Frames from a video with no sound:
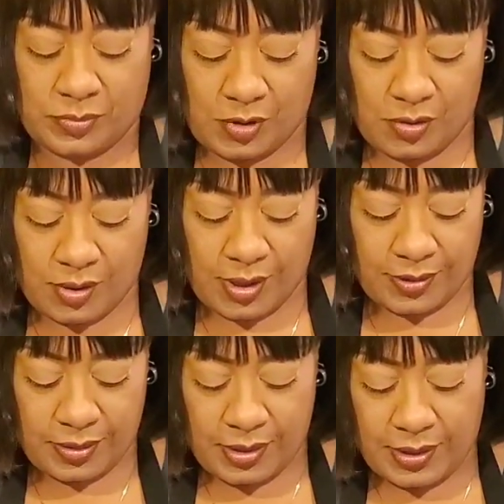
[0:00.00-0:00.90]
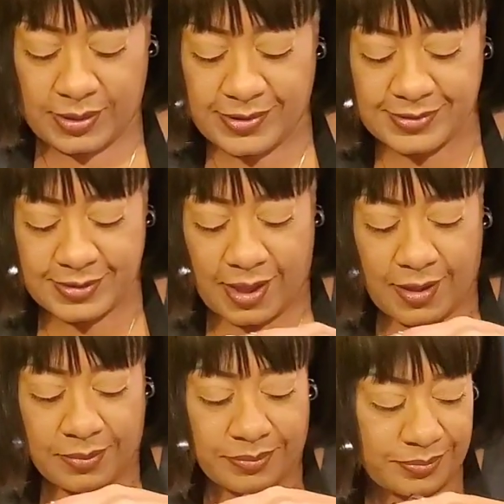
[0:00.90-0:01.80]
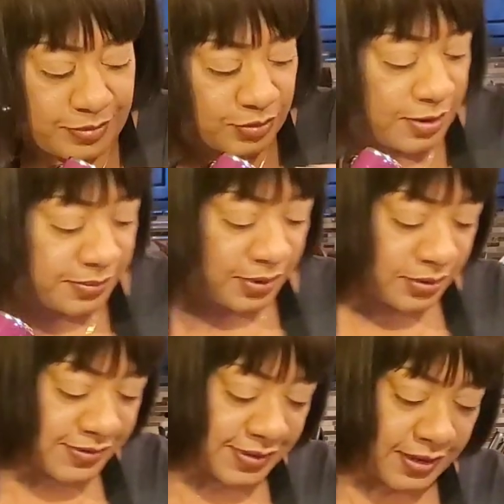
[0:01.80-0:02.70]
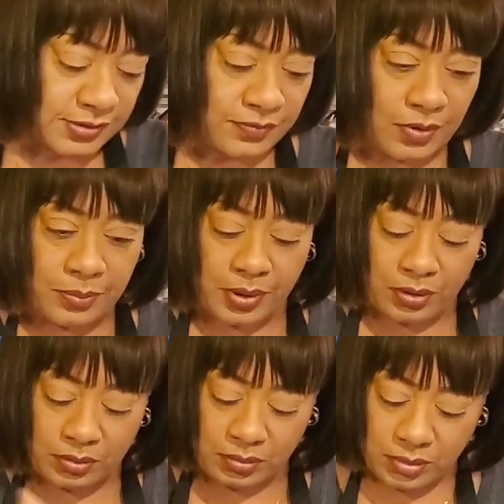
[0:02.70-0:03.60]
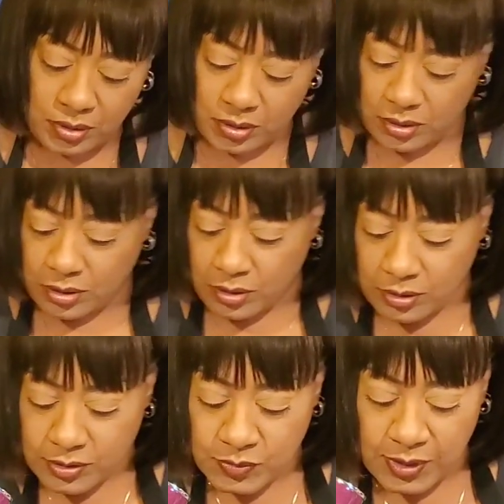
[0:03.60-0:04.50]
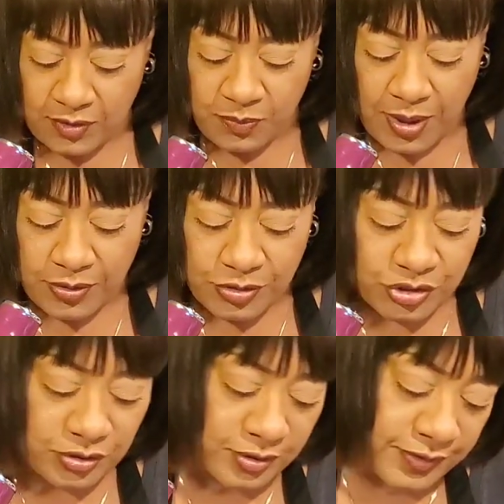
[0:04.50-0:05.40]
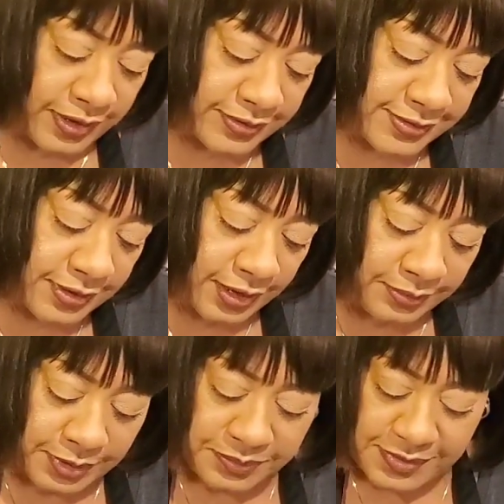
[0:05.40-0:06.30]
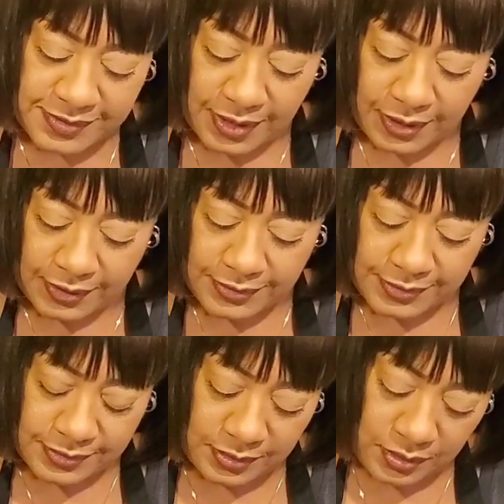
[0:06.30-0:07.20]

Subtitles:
Okay, let's stop. Scrape down the sides of our bowl because we have powdered sugar that's climbed up the sides.